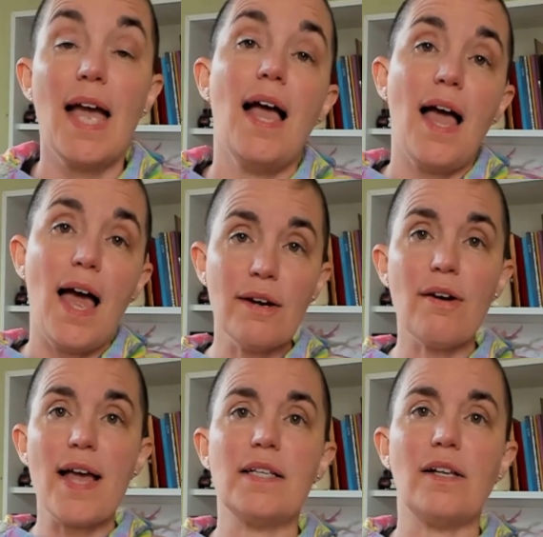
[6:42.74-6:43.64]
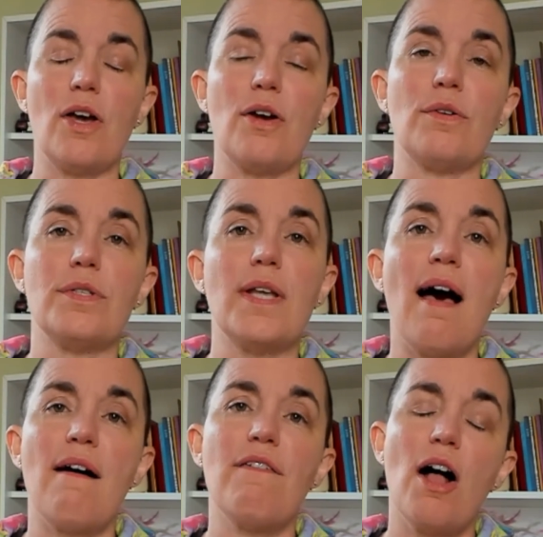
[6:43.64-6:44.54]
And our SLOs
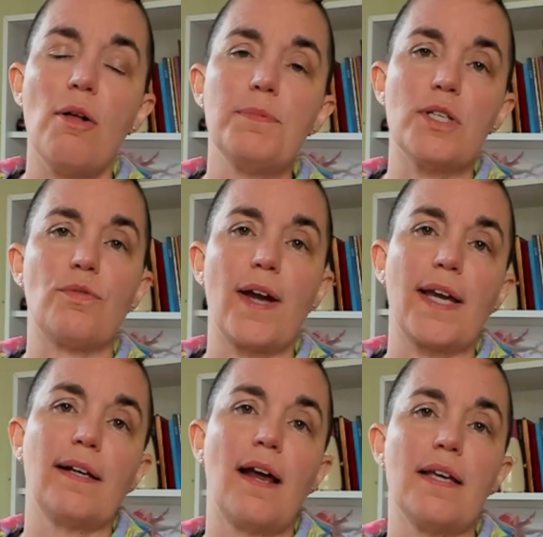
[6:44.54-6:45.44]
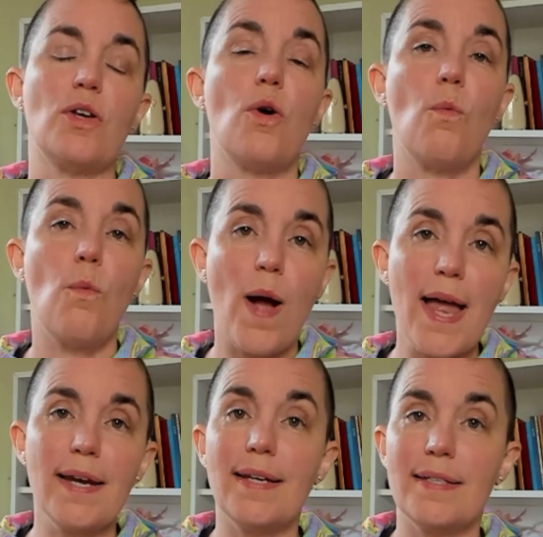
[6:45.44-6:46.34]
have helped us recognize
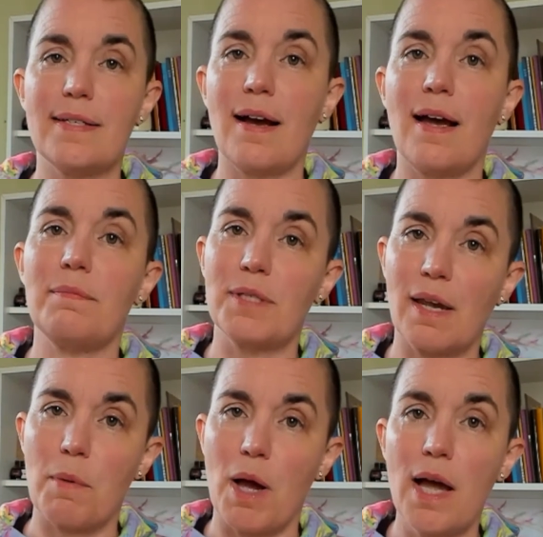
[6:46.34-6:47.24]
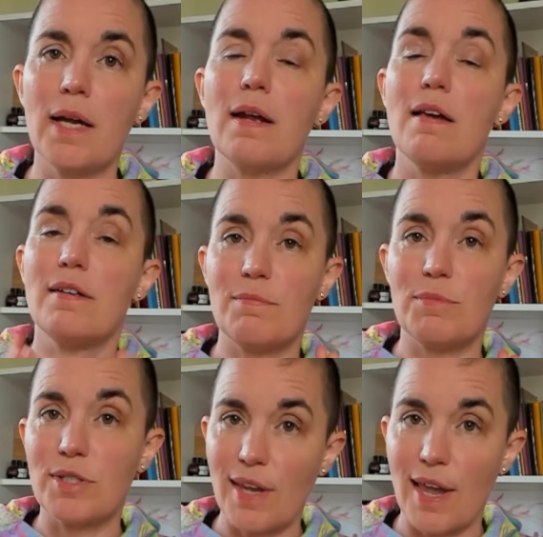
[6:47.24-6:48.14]
when it's time to get behind some
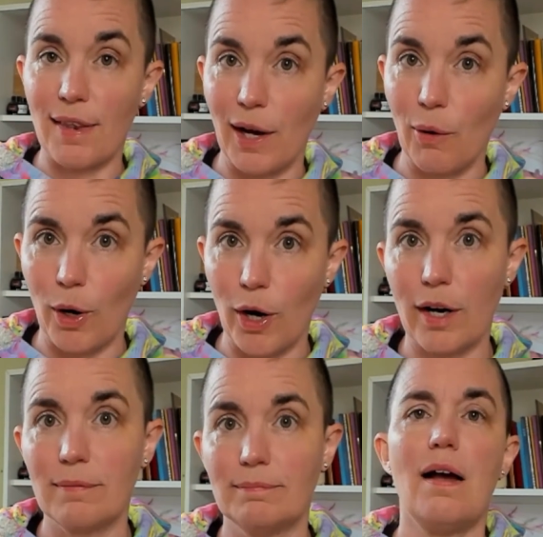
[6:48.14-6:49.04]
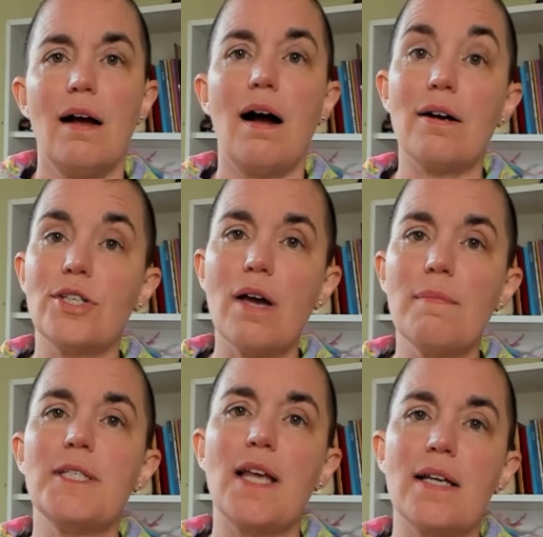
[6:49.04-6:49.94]
scaling work. Our job
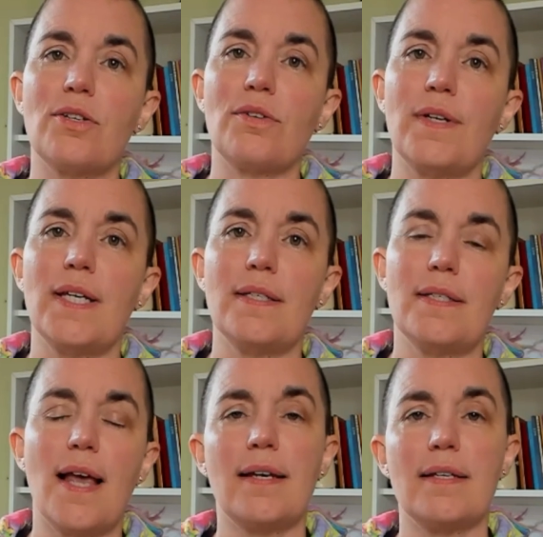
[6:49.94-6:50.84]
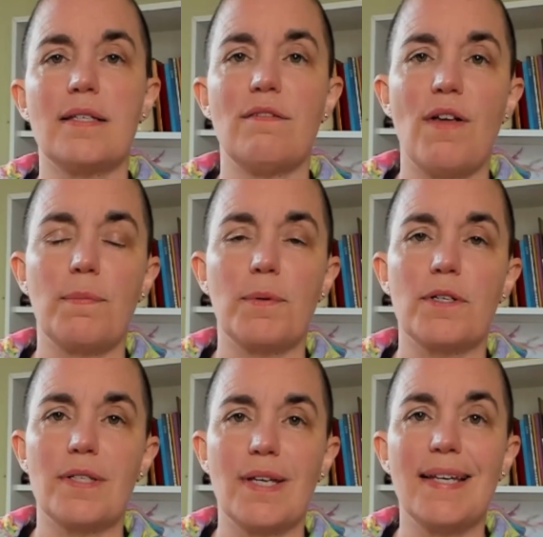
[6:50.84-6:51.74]
as SREs and as
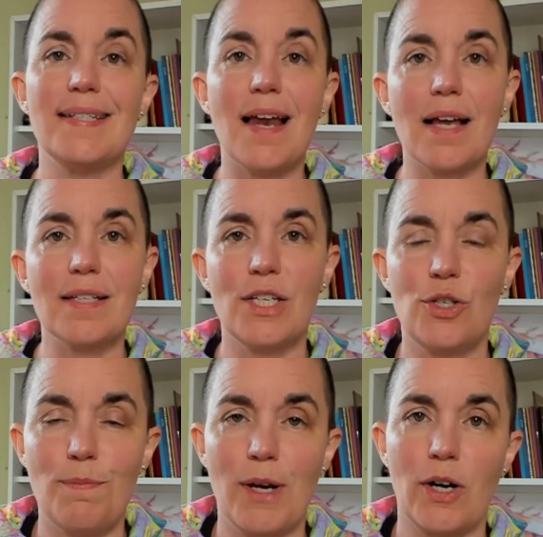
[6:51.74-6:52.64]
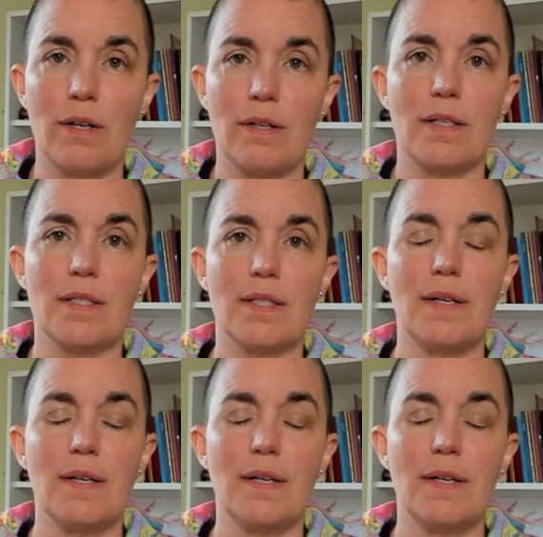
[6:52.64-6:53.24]
developers is not to do miracles.